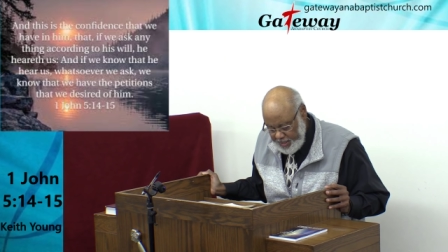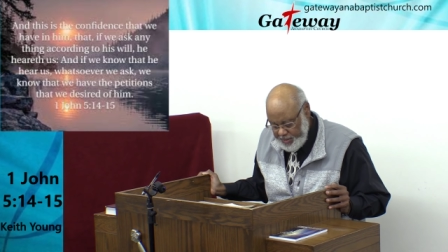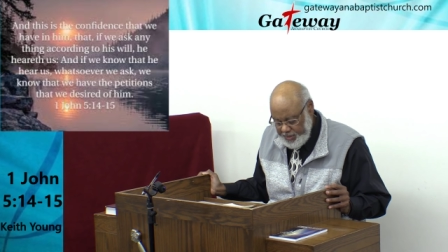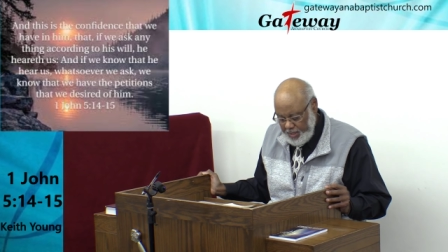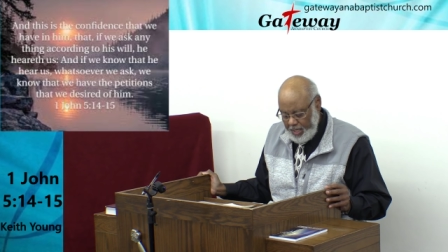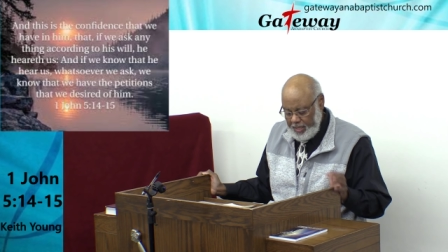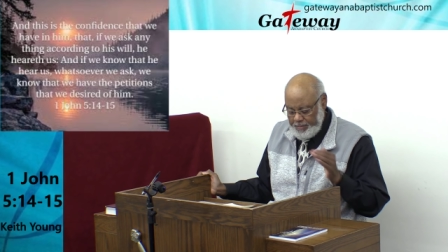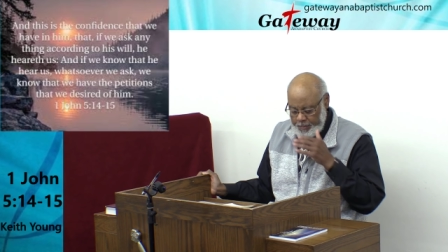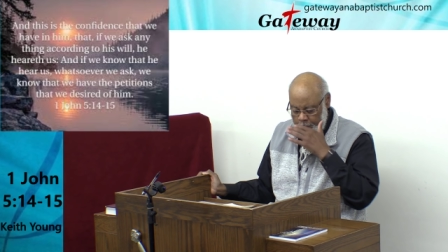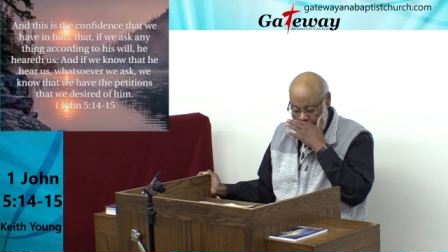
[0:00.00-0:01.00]
Let's,
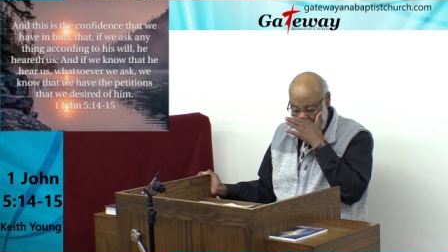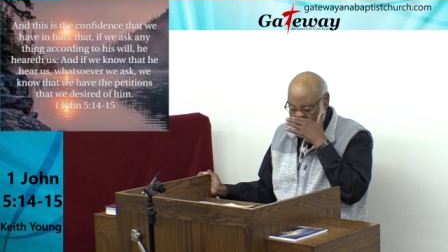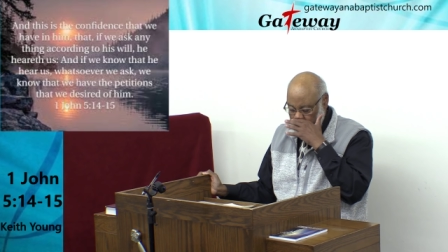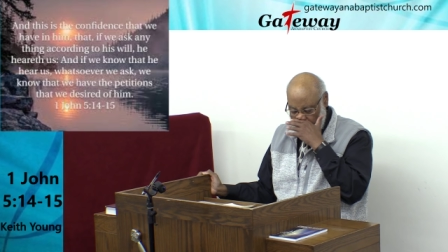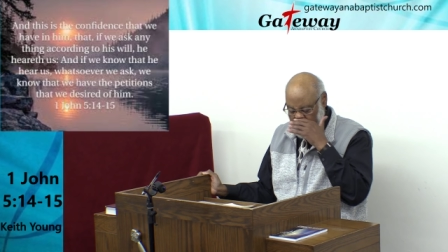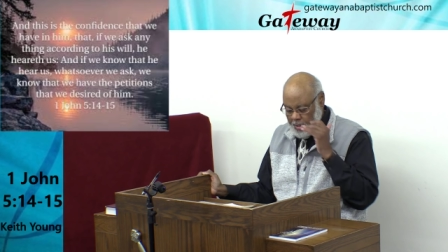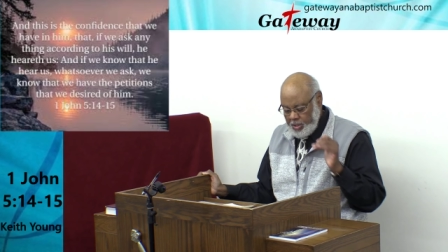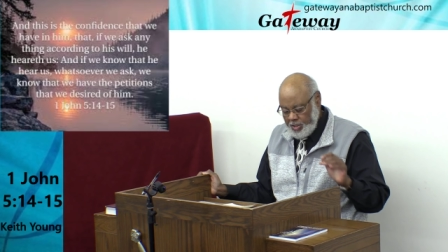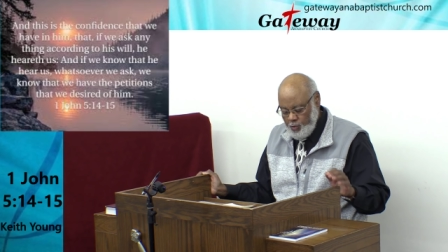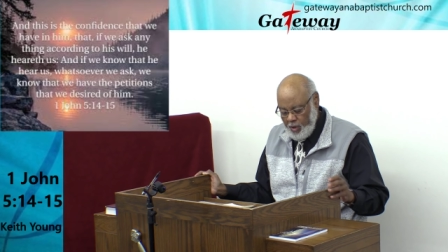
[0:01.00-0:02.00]
um,
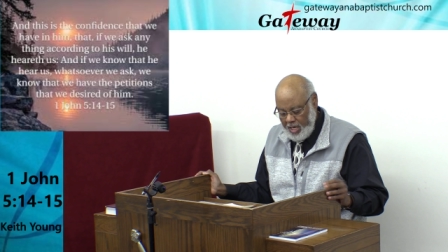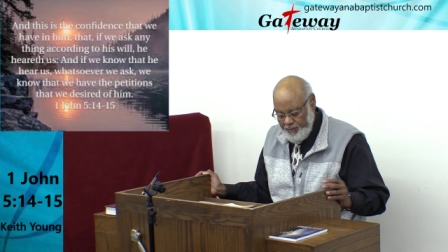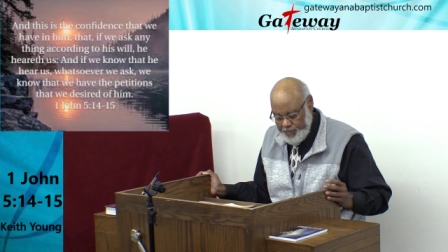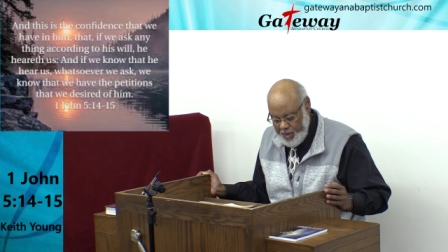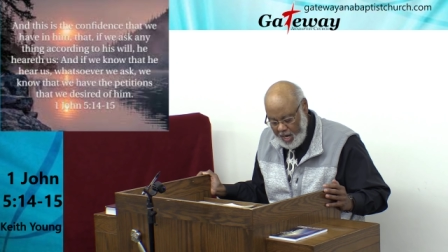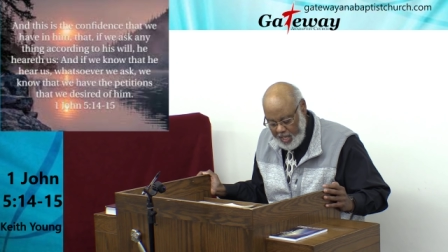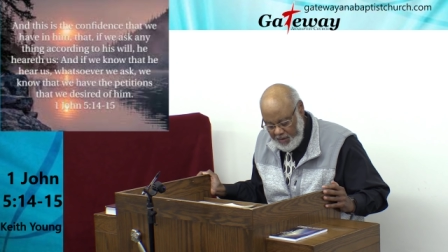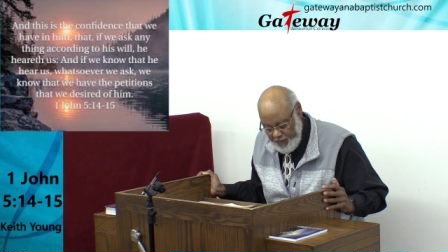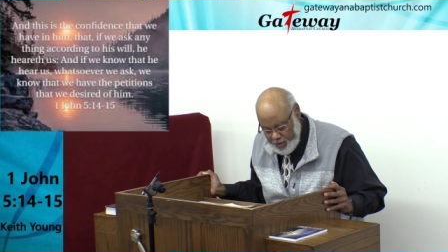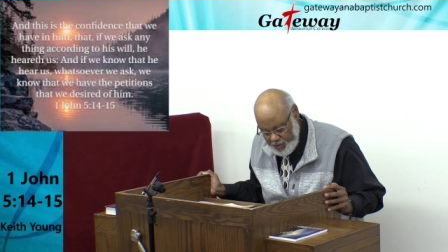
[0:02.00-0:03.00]
this is reading, starting
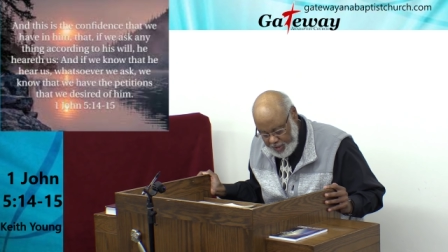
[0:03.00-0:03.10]
at verse